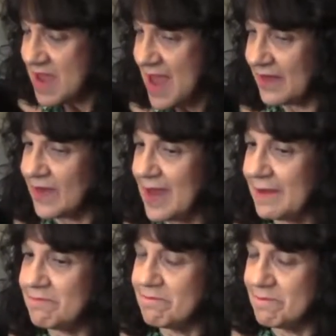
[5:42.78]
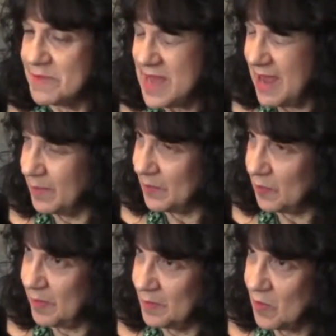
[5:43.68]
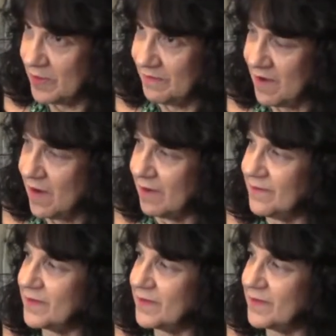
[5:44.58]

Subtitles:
as I became a little bit more involved,